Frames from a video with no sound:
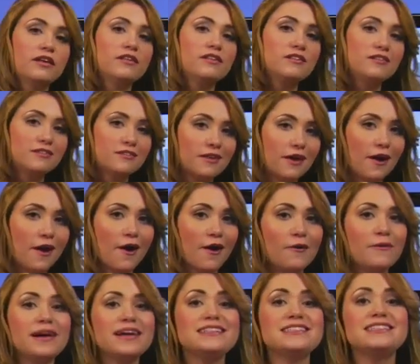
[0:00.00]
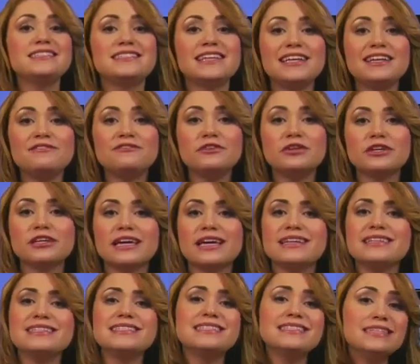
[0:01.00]
So instead of
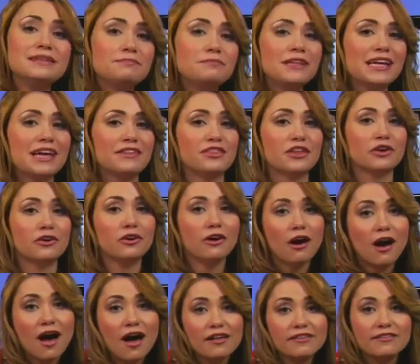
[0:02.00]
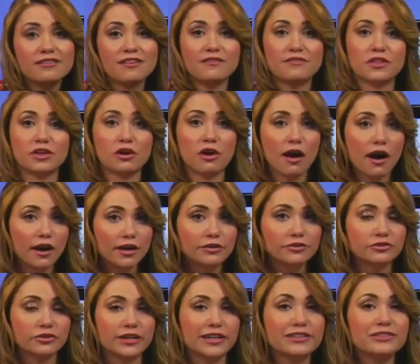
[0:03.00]
looking simply at the cost of the
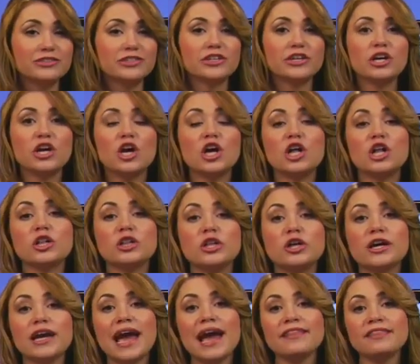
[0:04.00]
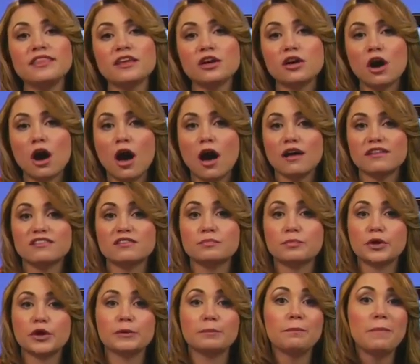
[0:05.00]
cartridge, look at the cost
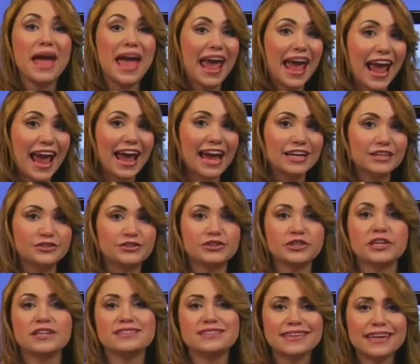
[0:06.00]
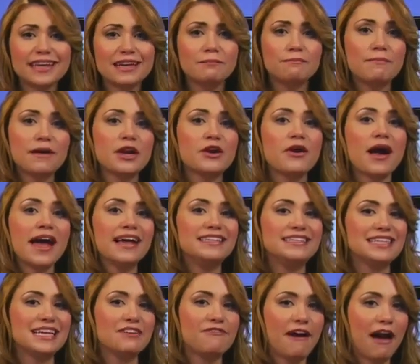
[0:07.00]
per page to get a better
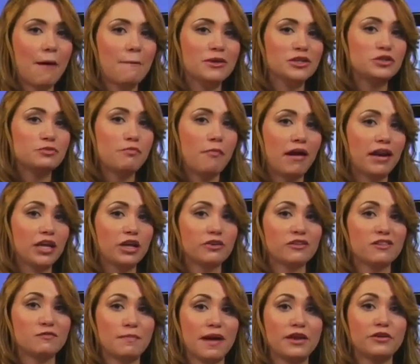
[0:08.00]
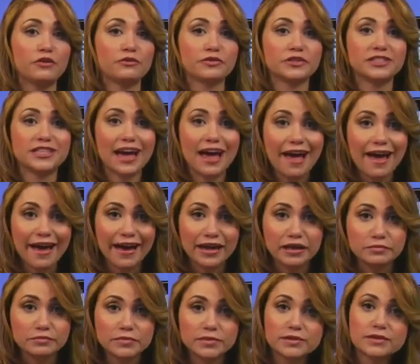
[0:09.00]
idea of how much money you'll spend over
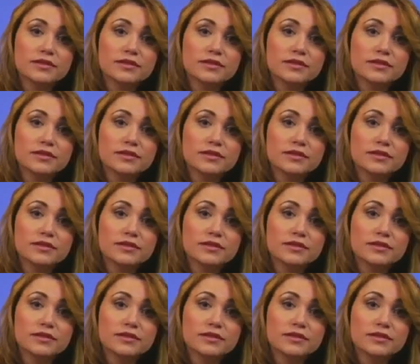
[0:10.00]
time.